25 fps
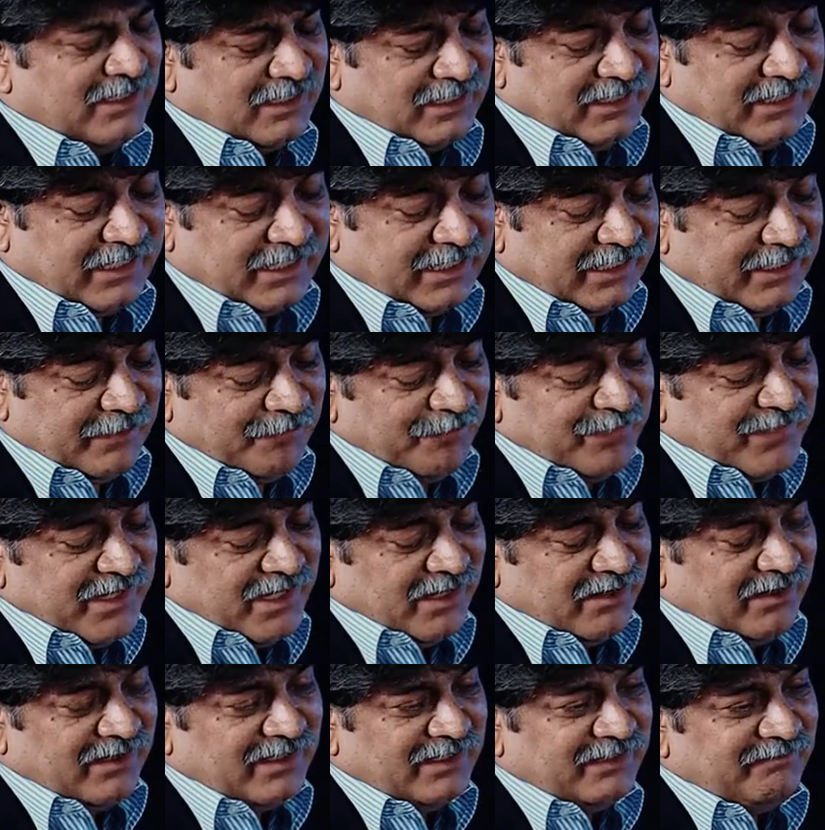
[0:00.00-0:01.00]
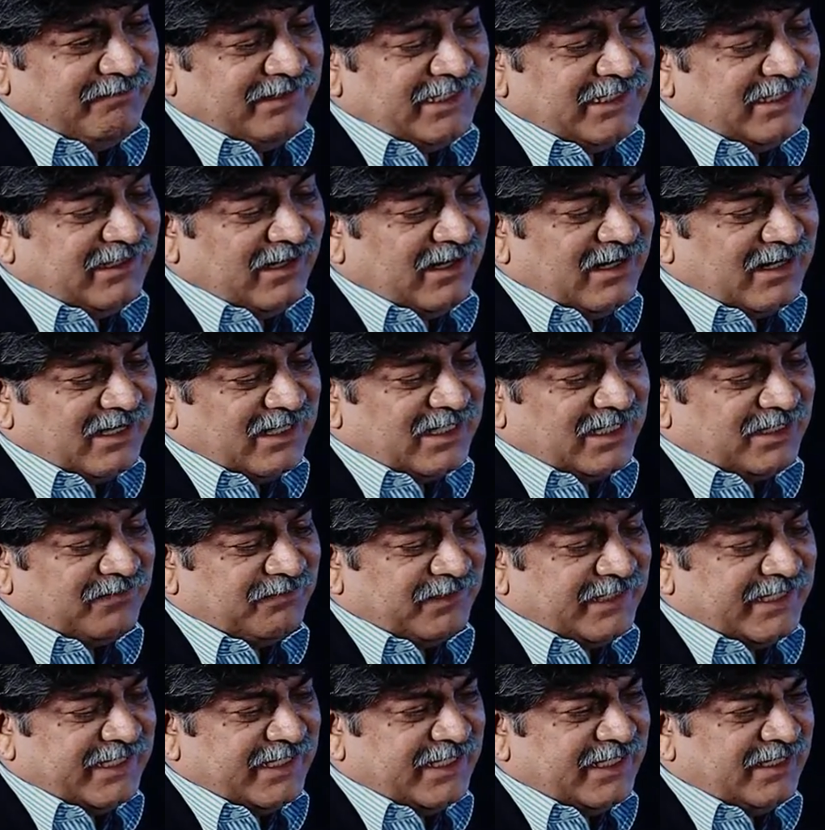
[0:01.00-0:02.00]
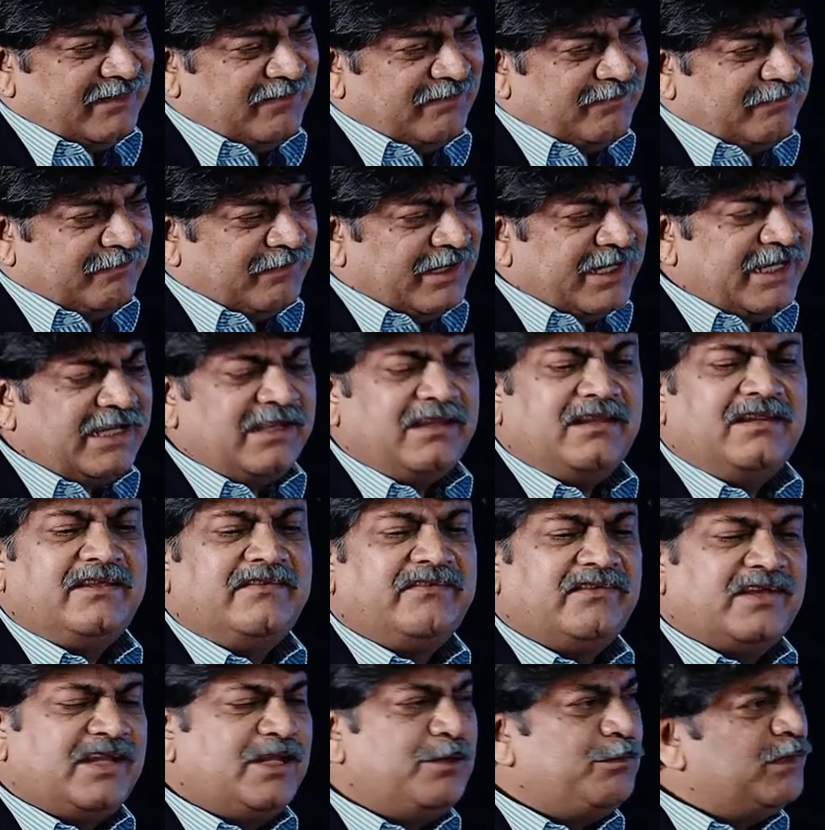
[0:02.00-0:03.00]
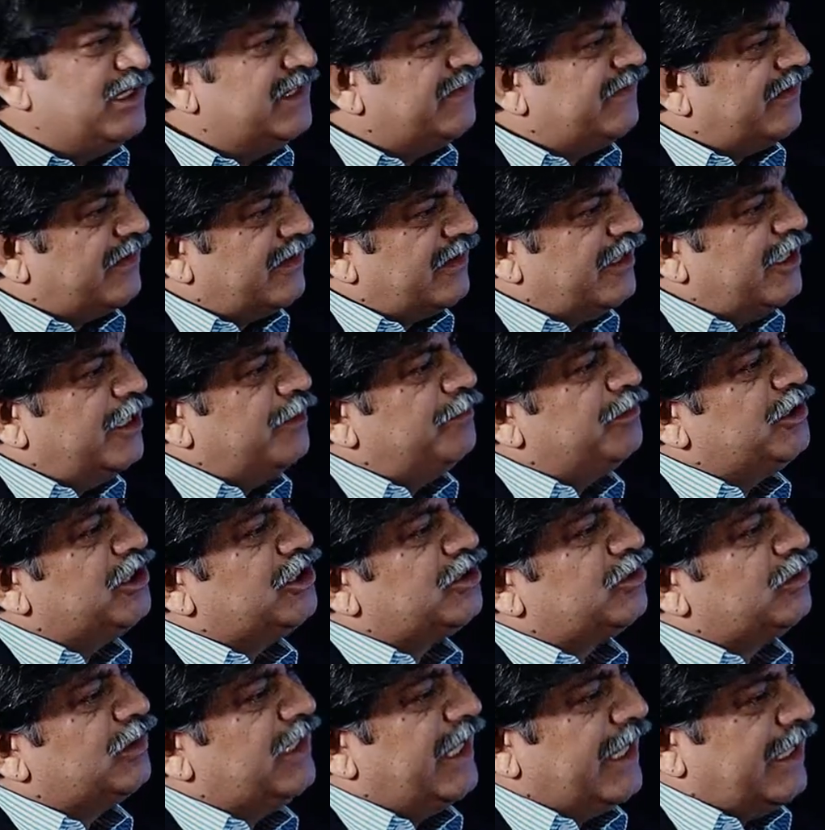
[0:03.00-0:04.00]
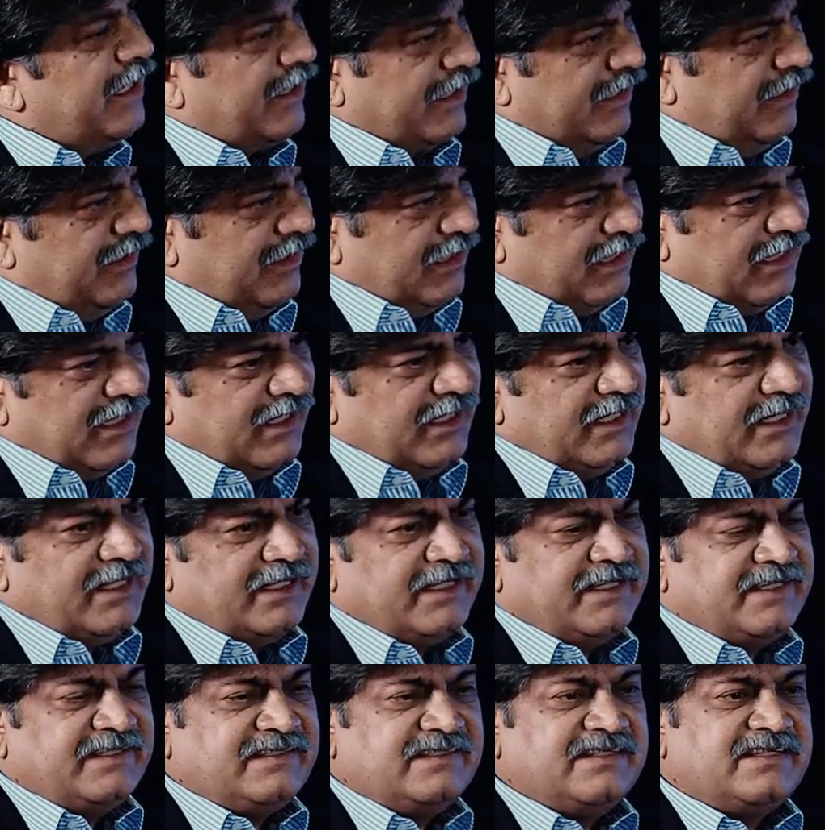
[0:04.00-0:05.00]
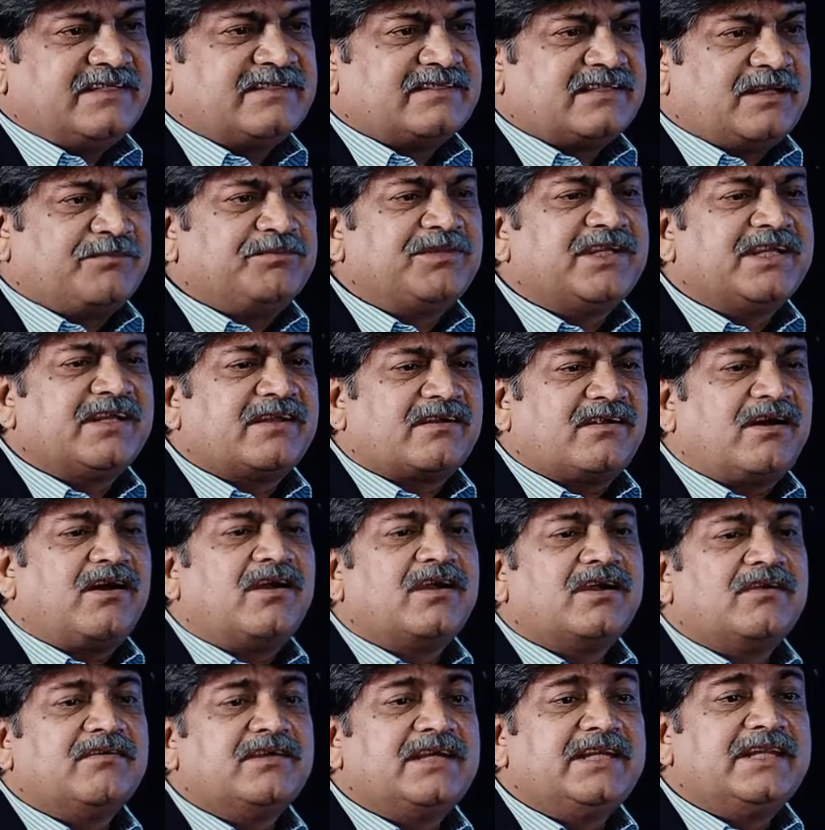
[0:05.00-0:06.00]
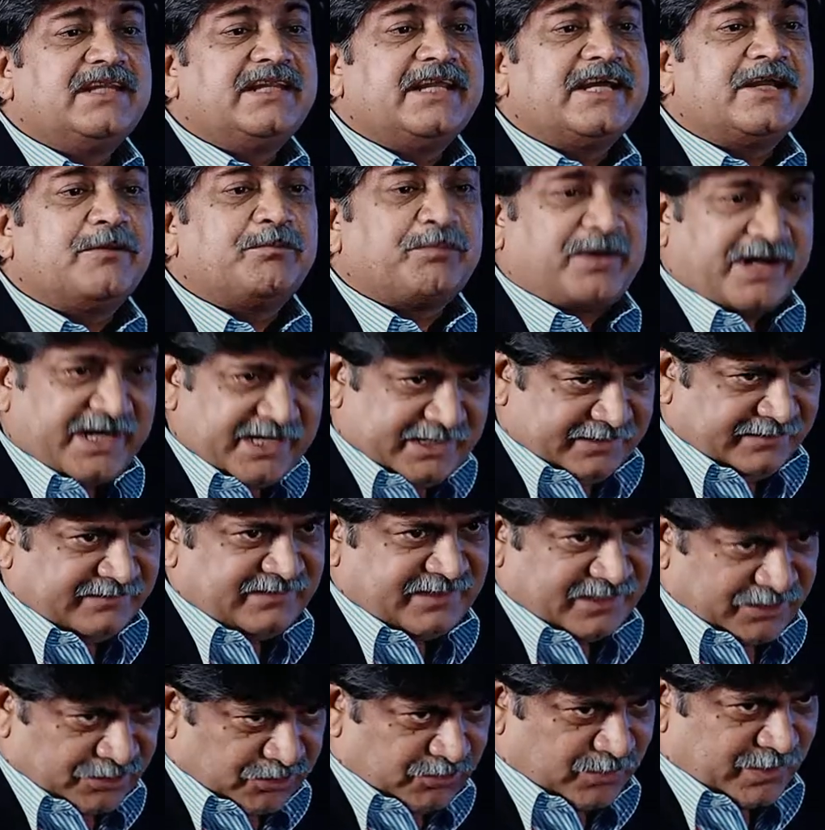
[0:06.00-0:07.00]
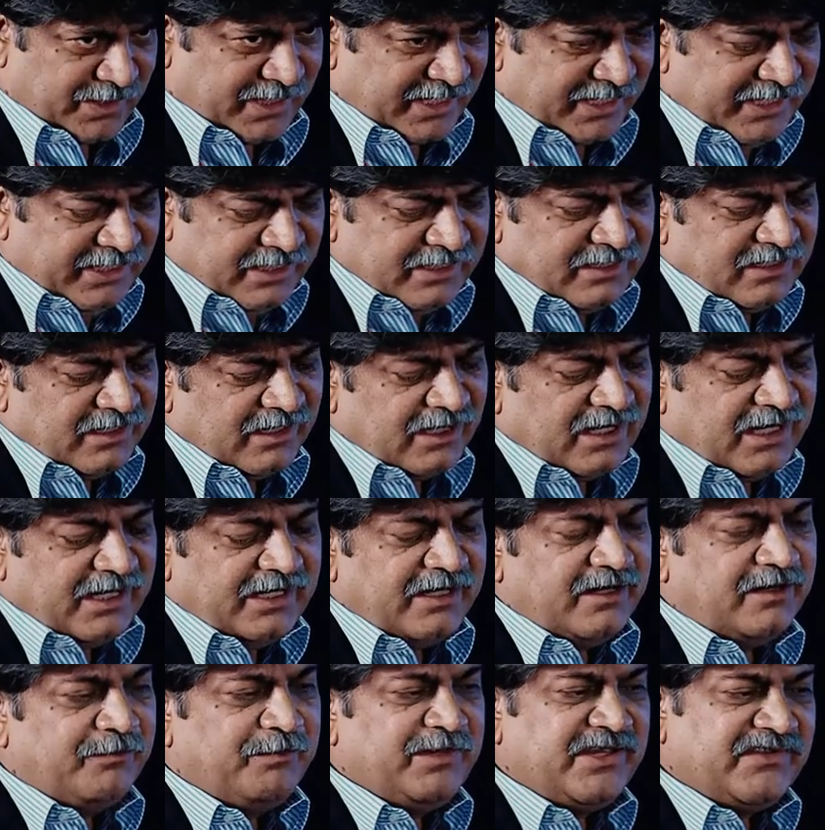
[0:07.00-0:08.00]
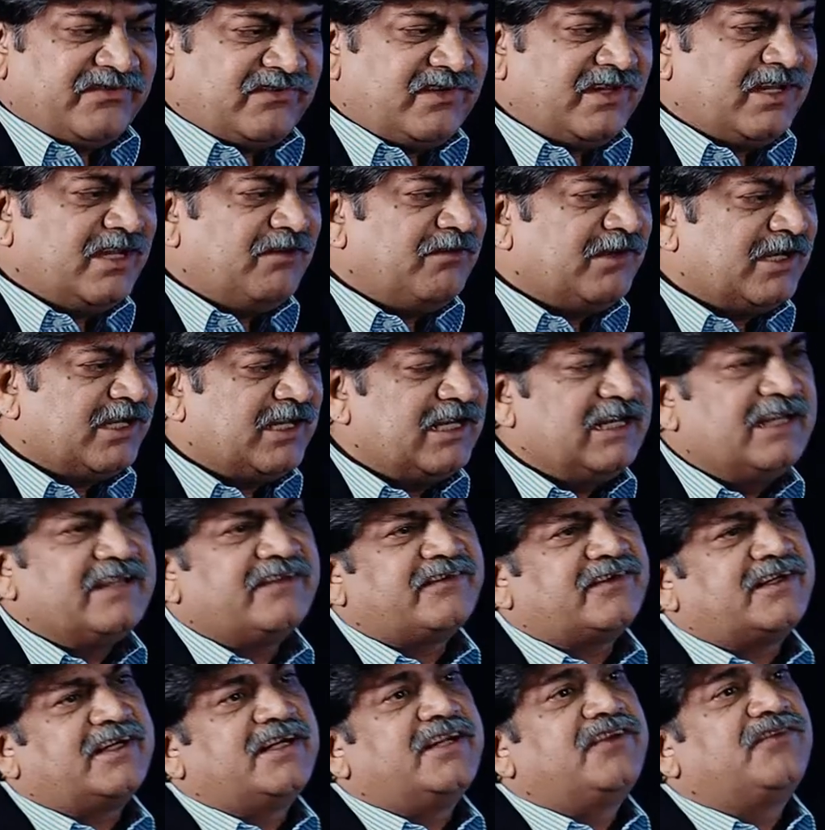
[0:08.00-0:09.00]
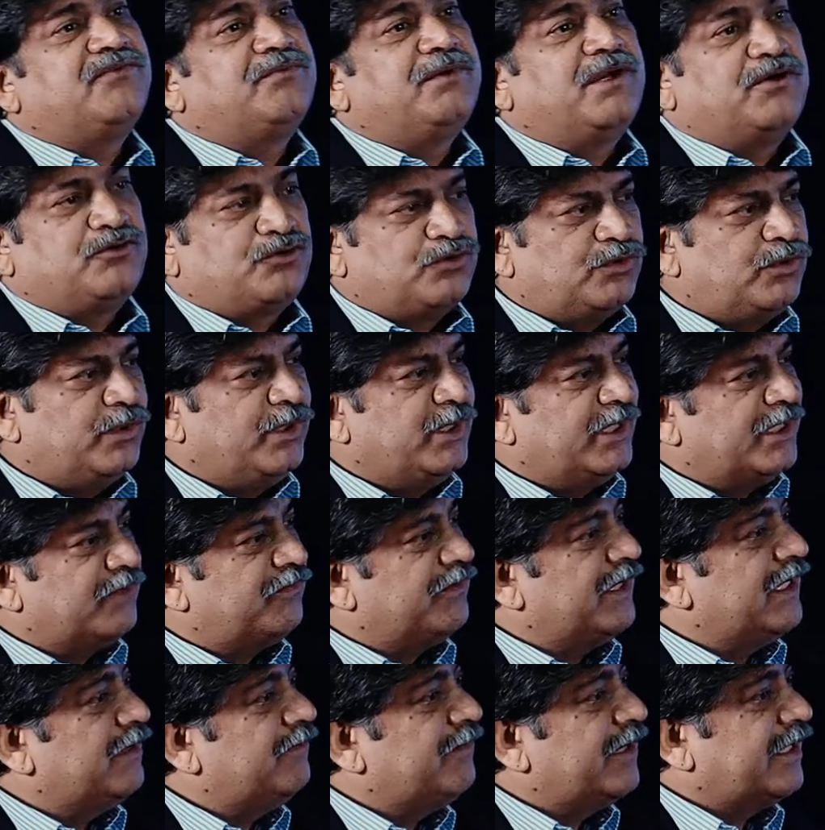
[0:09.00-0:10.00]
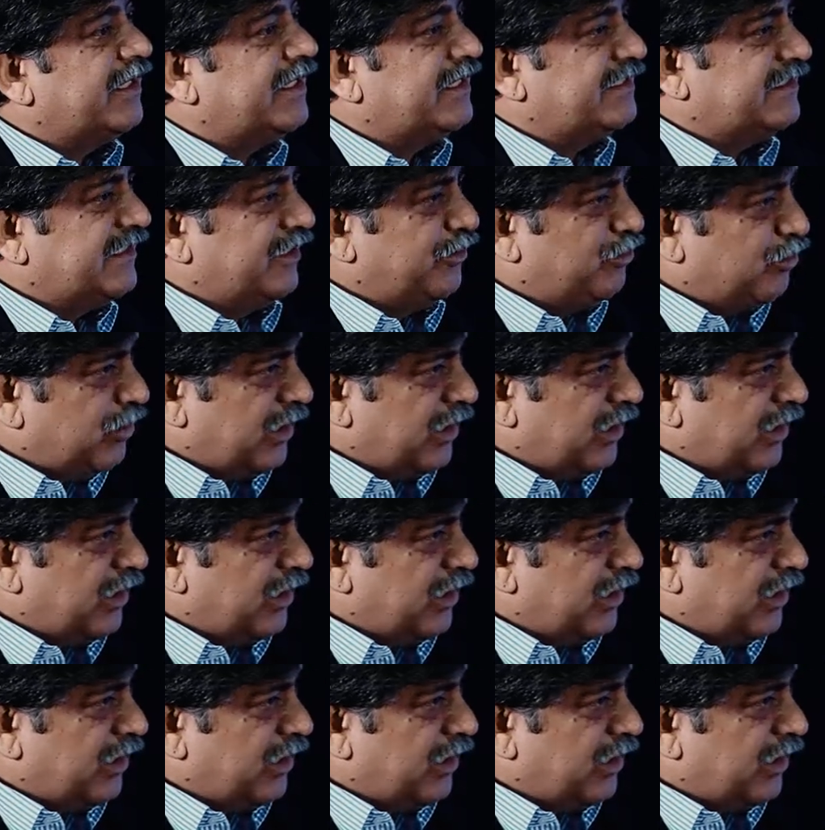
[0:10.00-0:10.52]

that uh, we thought that, okay, why these animals are unable to learn and is it something wrong in their brain circuitry? And based on our earlier studies, we have shown that whenever there is a new